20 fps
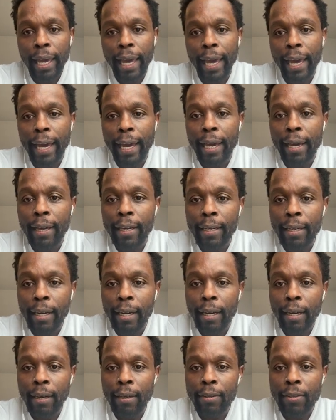and
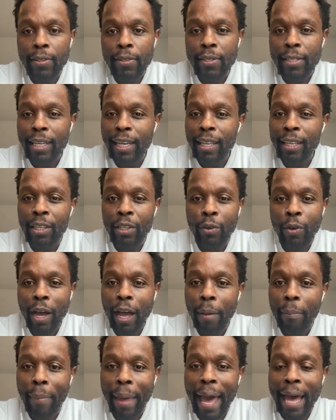uh, just telling you
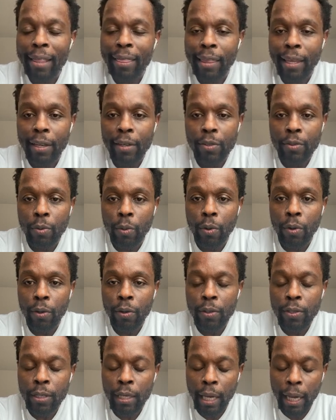how bad things
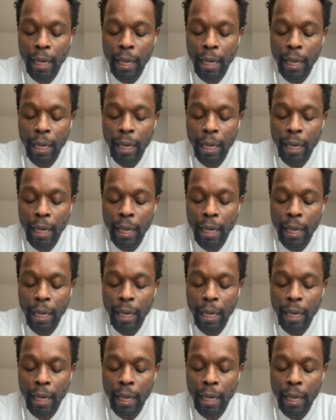was.